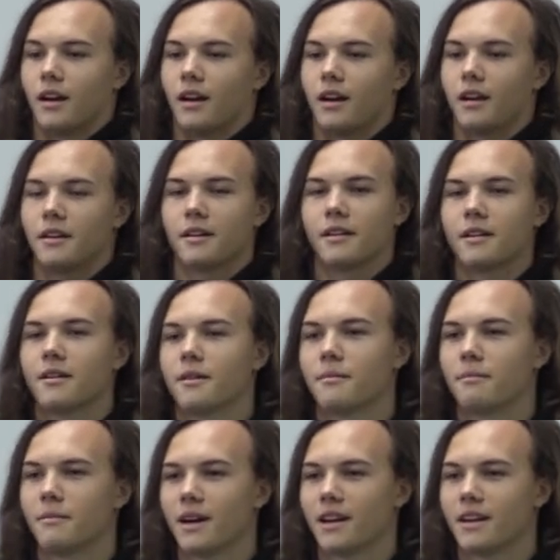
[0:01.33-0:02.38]
Hi,
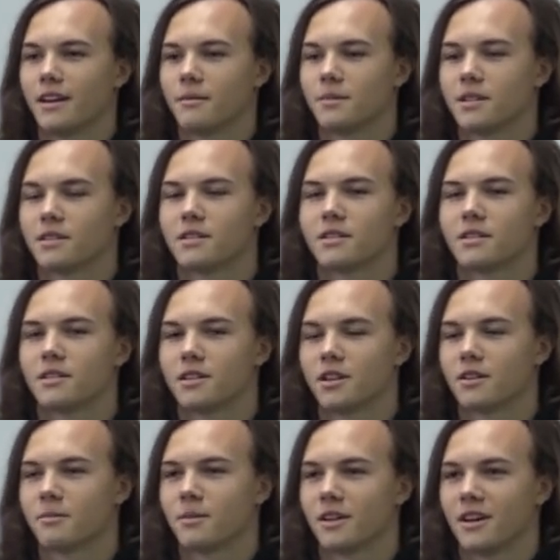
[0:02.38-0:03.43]
my name is
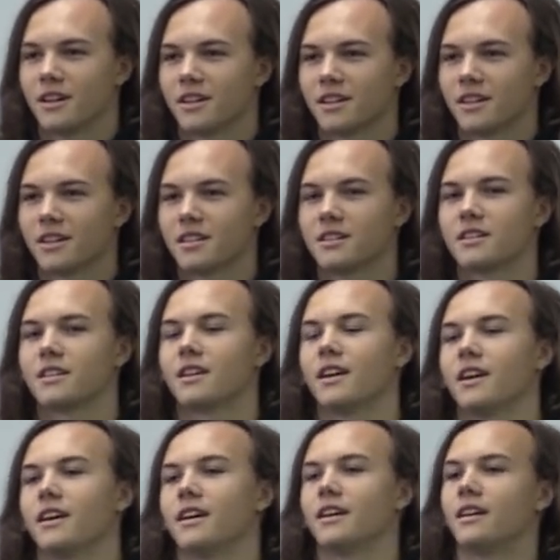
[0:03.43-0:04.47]
Jeremy Olagus,
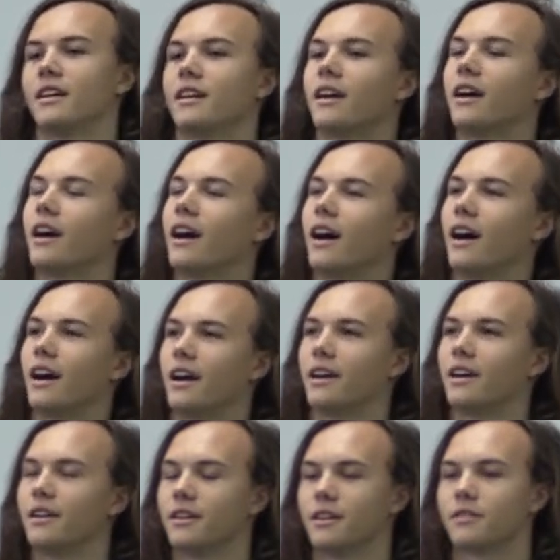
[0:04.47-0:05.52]
and
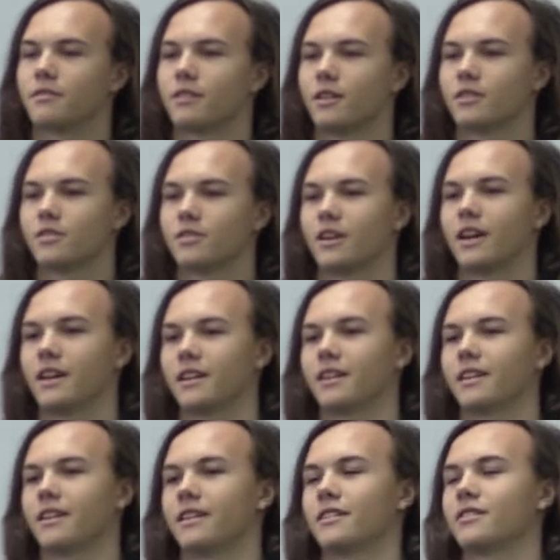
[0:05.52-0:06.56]
I run track
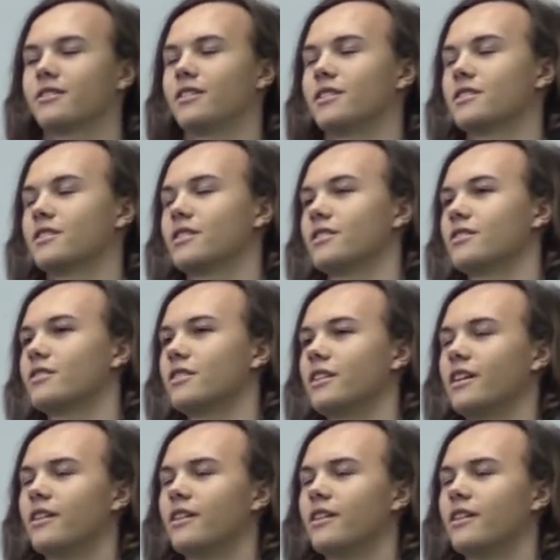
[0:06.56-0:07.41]
and cross country.